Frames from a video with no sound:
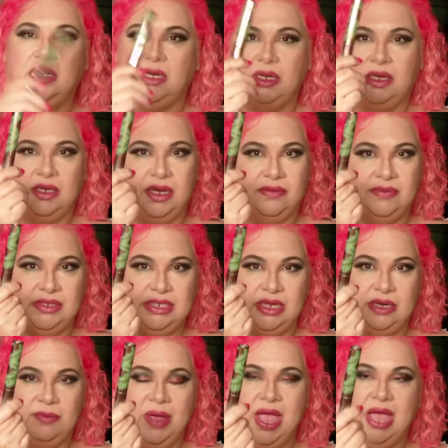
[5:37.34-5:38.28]
It
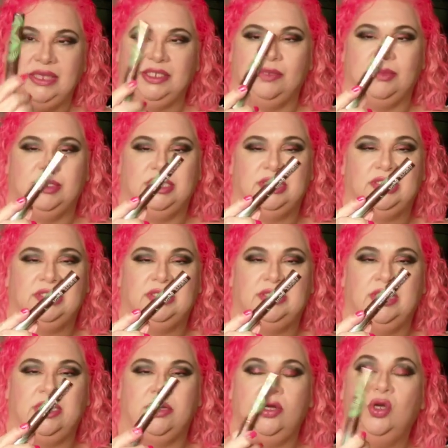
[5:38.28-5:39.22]
irritated my eyes so much. This is
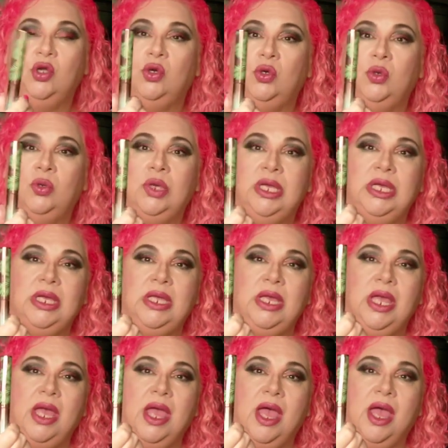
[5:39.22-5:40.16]
their new
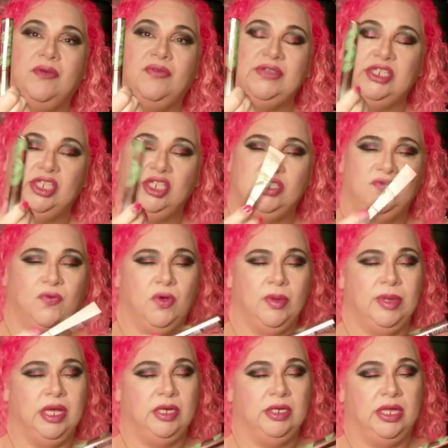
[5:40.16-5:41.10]
Physicians
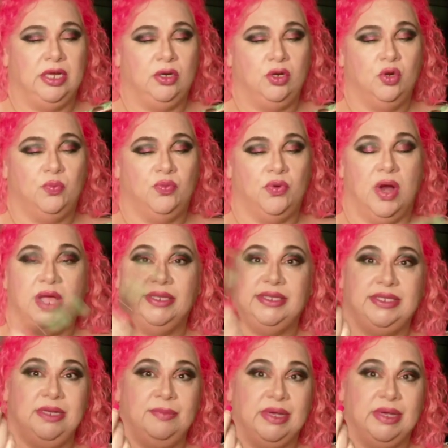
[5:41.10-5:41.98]
Formula, their new bronzing